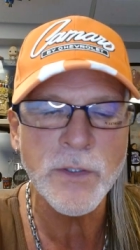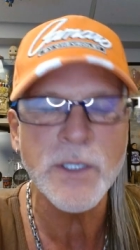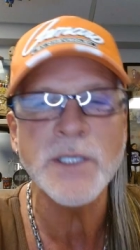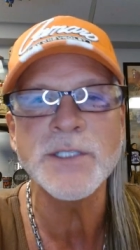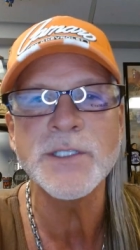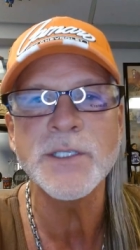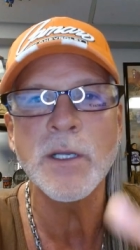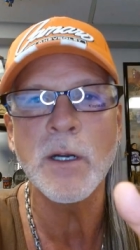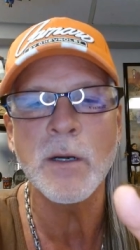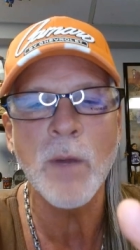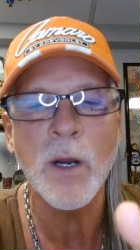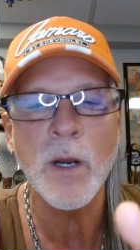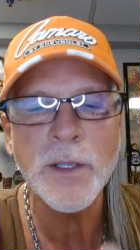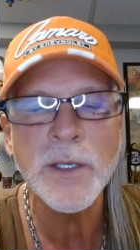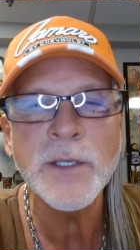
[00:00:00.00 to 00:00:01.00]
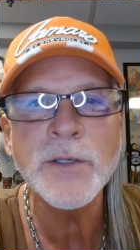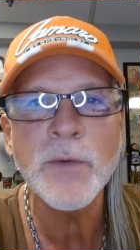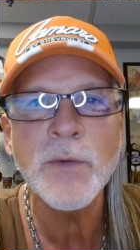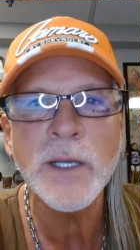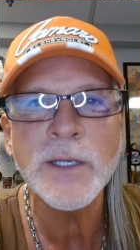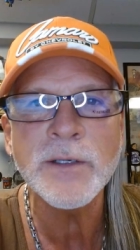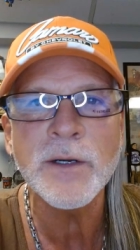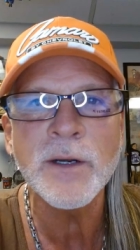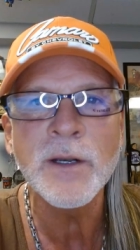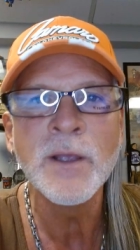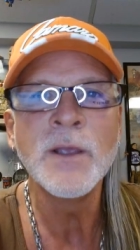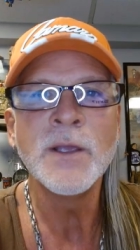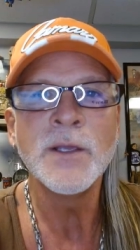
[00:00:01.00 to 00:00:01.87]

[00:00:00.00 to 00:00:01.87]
you can see our marketing director,